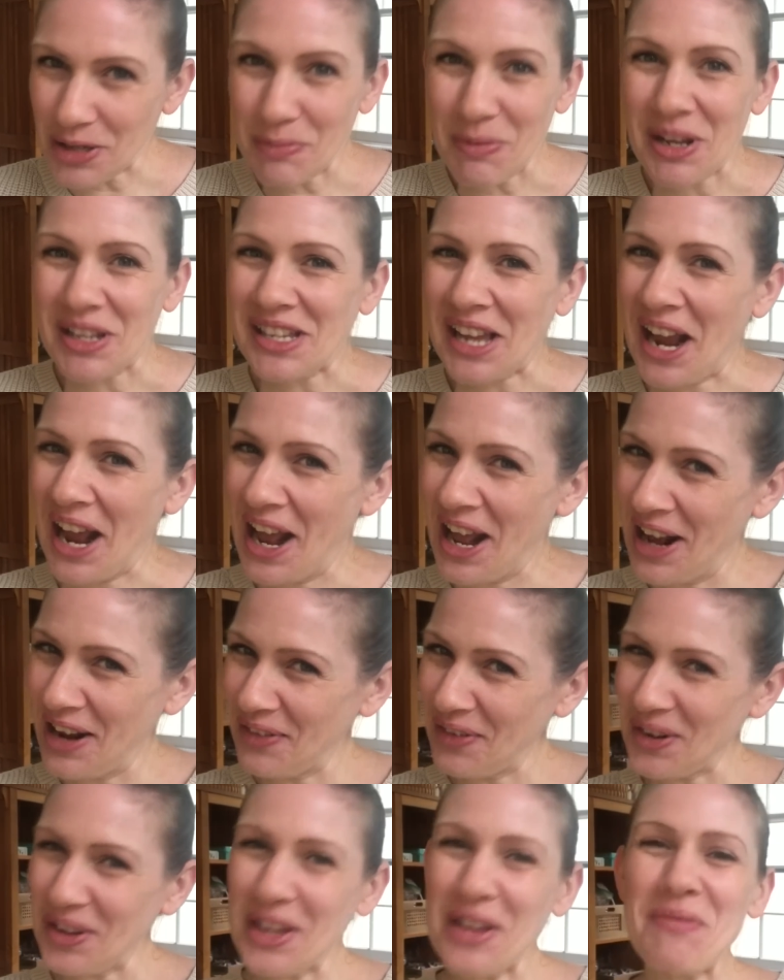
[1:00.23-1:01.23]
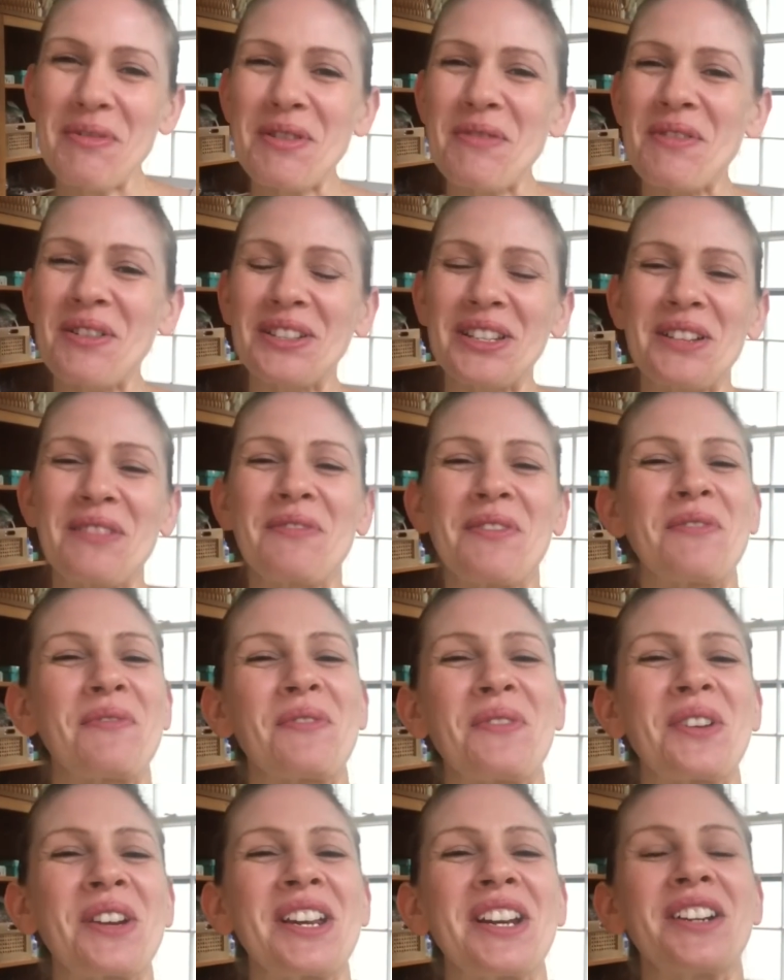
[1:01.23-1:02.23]
because I have only been quilting for
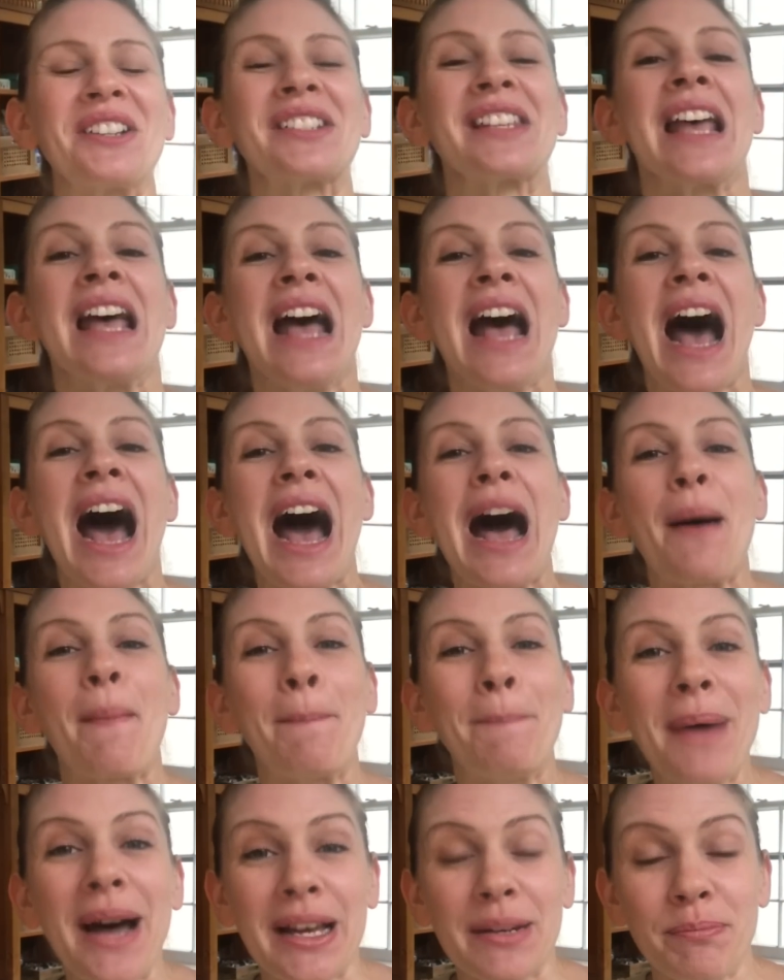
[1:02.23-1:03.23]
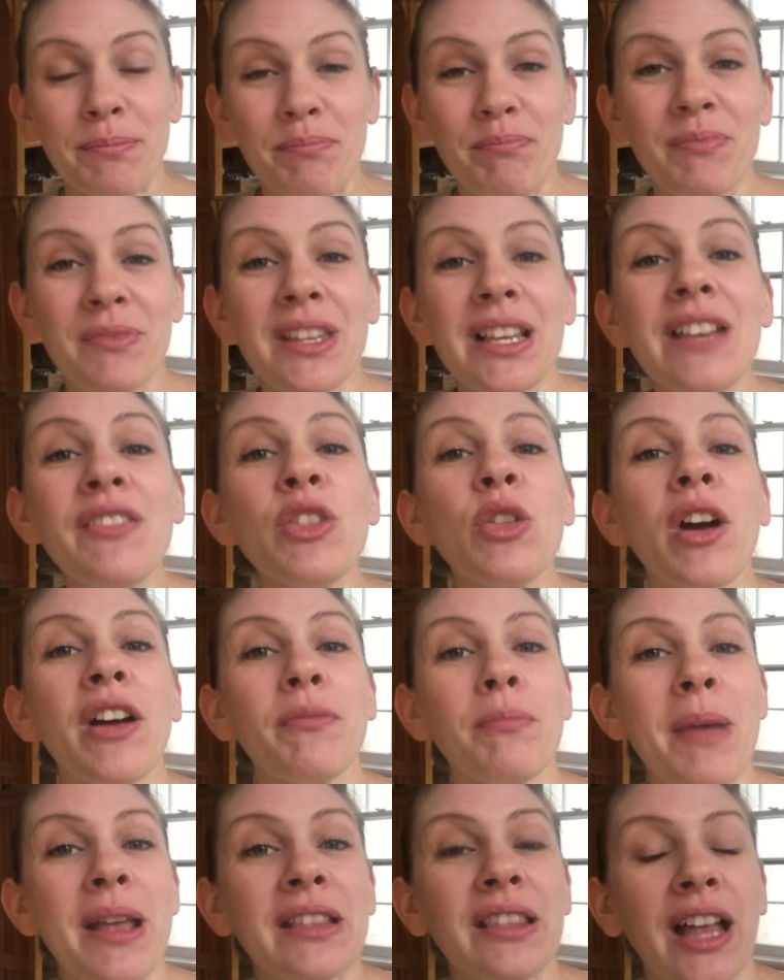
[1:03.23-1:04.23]
4 years, but even though I've
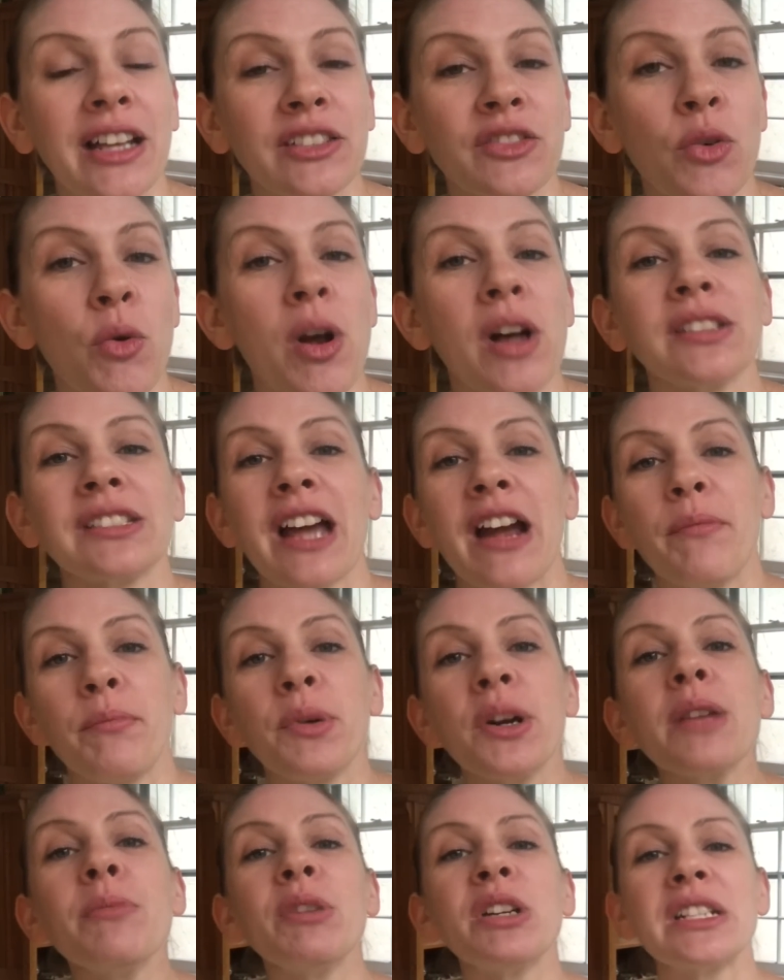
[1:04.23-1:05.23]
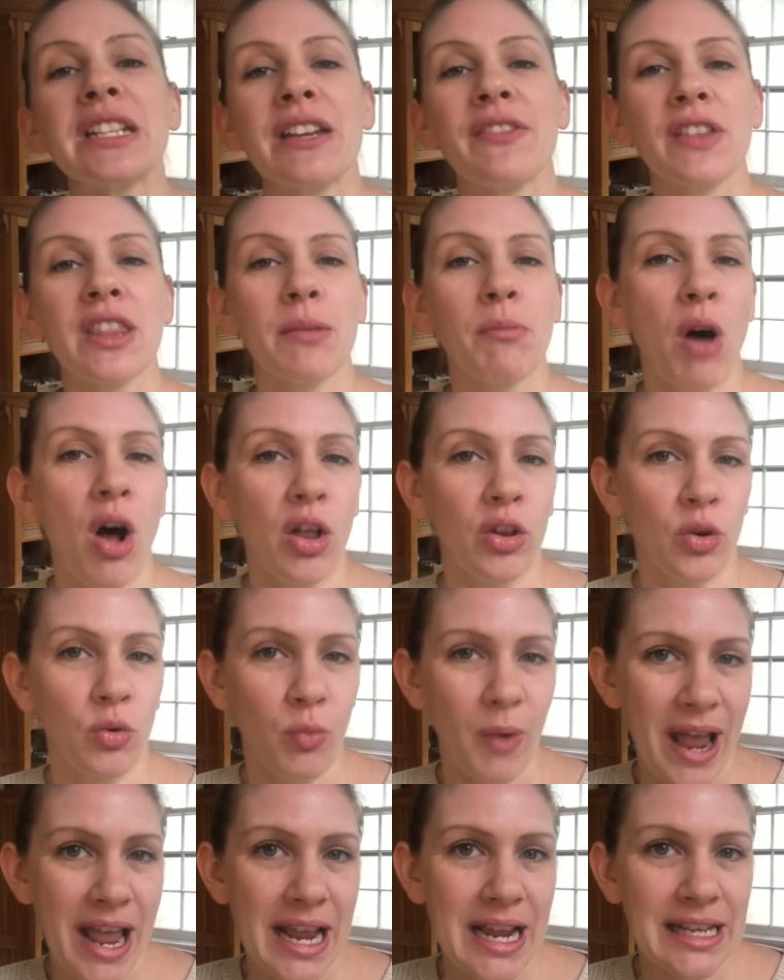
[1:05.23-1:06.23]
made lots of quilts, I've pretty much given them all
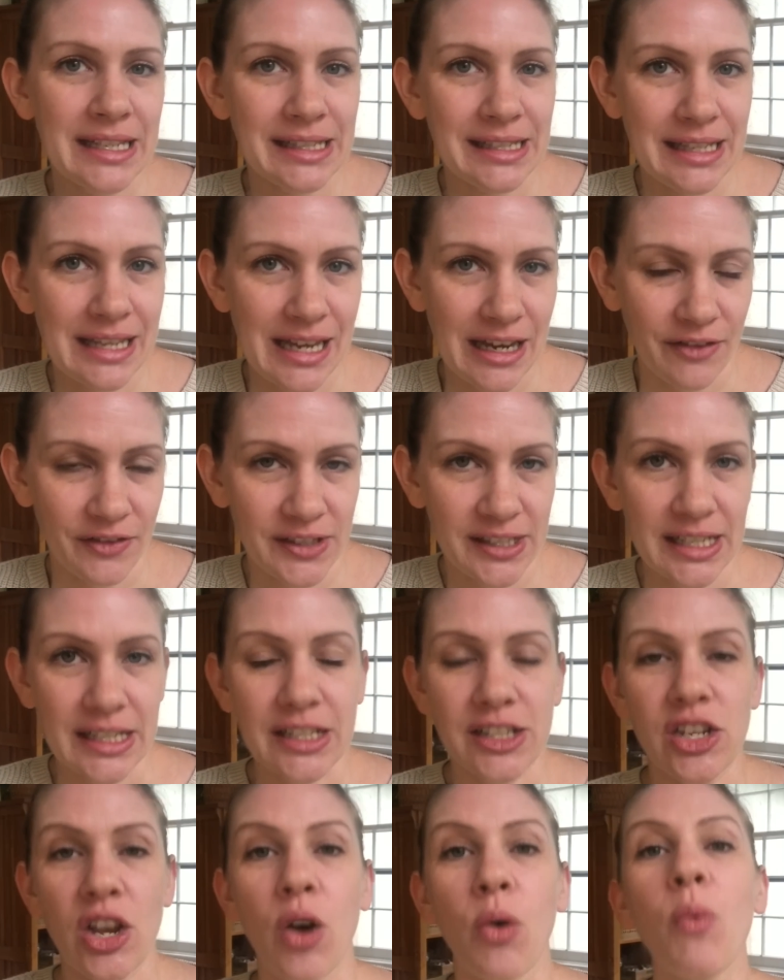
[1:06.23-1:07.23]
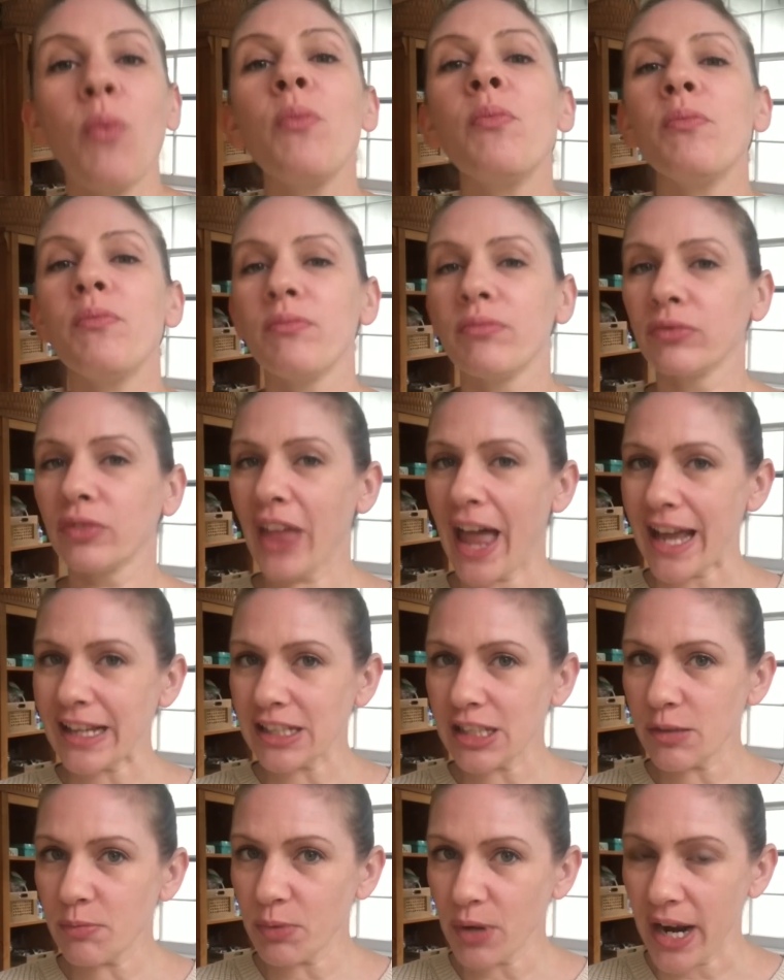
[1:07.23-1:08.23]
away as gifts. And so
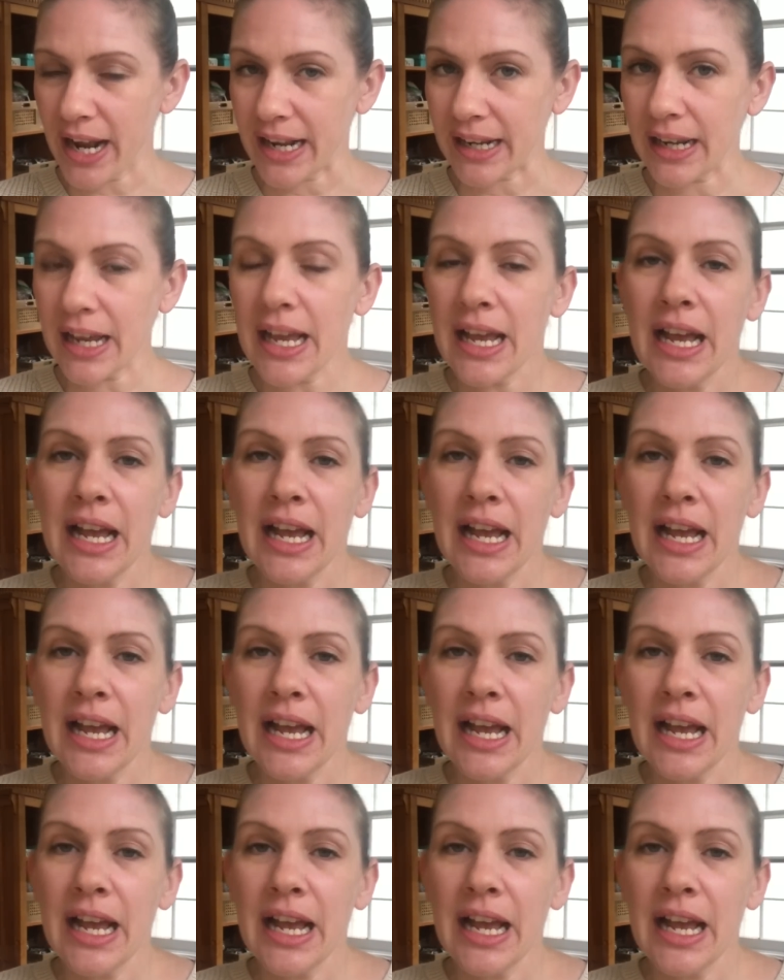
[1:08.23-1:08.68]
last spring,